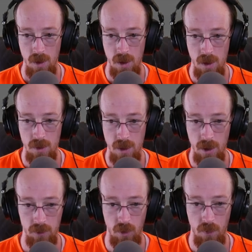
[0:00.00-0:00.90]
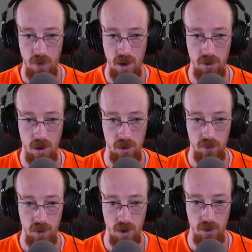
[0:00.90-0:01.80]
And yeah, so it found all
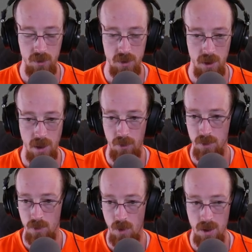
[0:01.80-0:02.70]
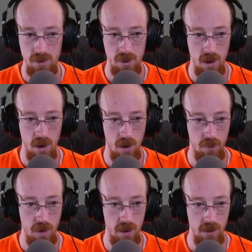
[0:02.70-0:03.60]
of those, and that was great.
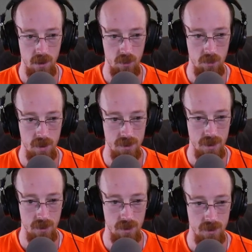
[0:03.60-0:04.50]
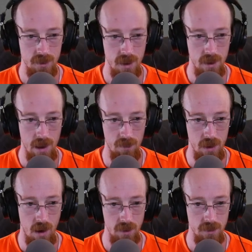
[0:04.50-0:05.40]
Uh, finally, we're missing this is like
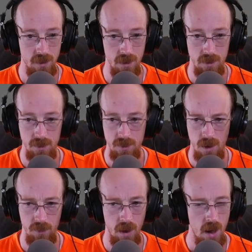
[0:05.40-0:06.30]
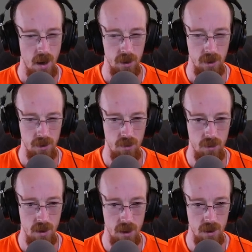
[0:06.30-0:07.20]
Heavyocity stuff. I thought they
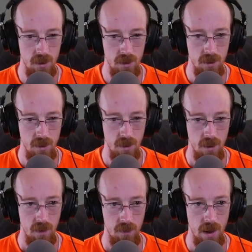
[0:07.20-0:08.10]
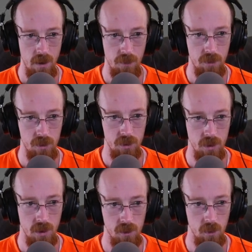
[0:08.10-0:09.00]
were in that
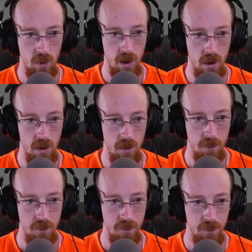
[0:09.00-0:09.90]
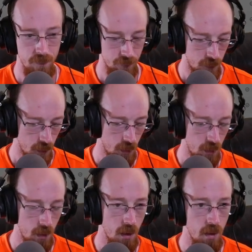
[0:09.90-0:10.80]
folder as well.
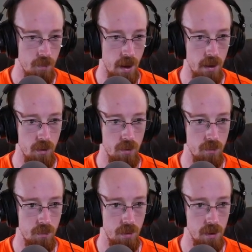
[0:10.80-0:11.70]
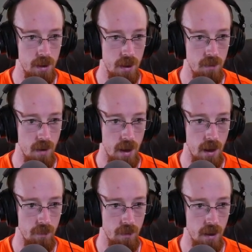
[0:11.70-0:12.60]
Um, I don't believe I
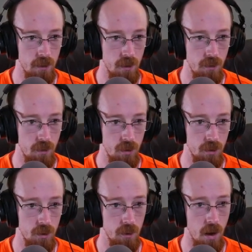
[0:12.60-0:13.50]
have nested folders.